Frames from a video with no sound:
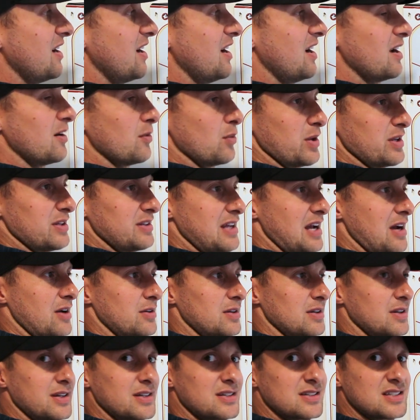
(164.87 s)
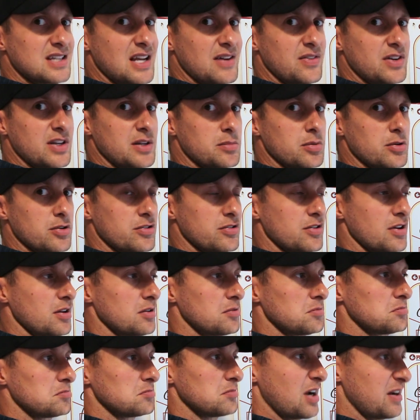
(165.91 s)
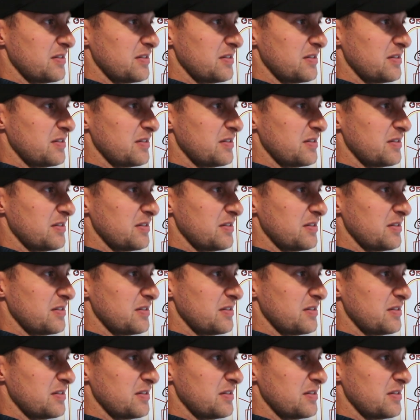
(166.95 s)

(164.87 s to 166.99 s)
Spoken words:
it went down to like 70%.